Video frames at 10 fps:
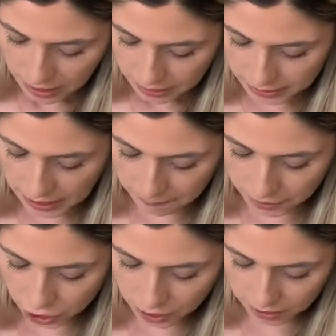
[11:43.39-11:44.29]
The
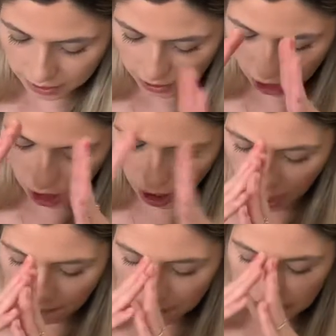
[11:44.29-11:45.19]
temperature at the
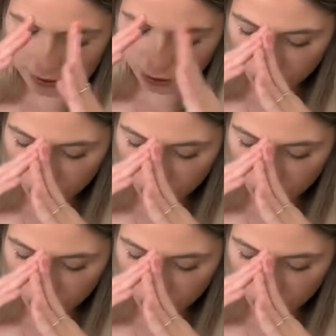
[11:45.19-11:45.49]
top is